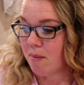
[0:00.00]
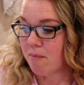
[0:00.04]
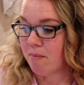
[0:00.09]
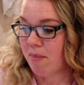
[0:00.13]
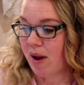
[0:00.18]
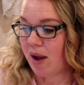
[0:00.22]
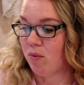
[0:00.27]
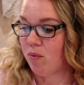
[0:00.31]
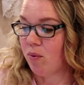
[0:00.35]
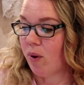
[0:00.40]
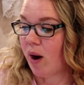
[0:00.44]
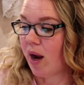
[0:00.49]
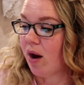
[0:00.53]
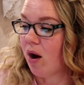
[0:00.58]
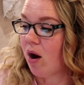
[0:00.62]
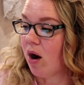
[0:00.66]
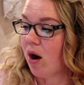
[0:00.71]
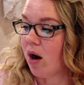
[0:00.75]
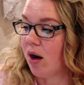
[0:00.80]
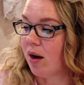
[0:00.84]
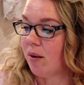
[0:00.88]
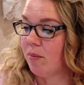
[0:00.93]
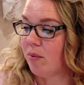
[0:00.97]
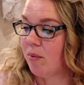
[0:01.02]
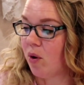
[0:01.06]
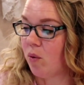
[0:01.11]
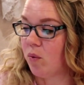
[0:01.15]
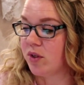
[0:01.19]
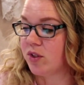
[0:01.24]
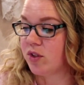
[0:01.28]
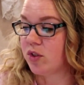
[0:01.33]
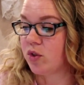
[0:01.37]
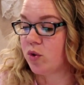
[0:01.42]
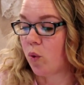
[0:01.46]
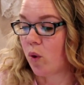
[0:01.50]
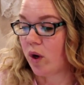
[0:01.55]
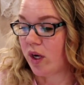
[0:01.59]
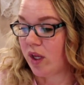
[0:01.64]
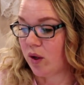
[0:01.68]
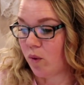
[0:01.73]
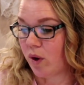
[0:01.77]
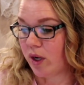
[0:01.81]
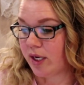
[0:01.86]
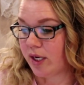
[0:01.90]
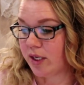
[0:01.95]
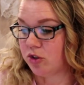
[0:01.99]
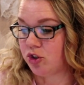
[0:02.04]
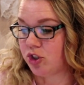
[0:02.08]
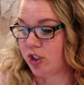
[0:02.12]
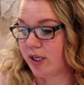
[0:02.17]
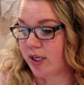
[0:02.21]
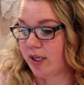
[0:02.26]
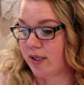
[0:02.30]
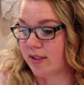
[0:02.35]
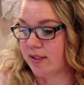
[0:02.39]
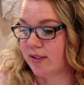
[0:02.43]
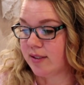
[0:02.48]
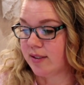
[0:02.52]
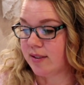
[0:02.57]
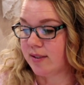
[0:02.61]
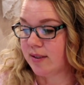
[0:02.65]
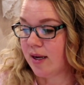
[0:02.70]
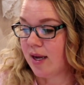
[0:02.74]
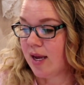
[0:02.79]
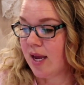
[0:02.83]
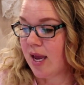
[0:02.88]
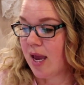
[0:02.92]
My right arm was 21 inches.